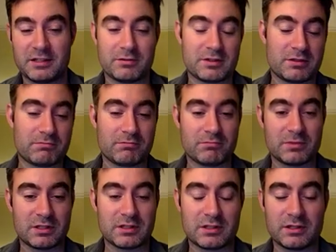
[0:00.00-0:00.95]
I was
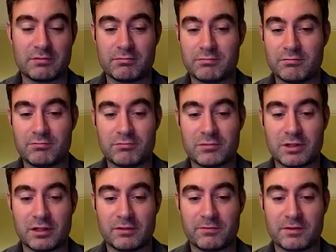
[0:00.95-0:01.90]

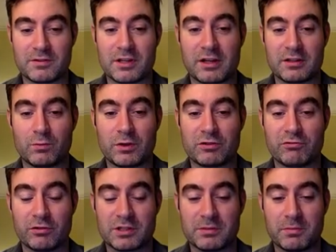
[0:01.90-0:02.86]
kind of deciding which
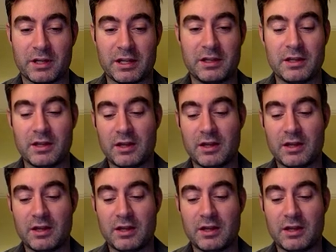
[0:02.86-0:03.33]
rook to play.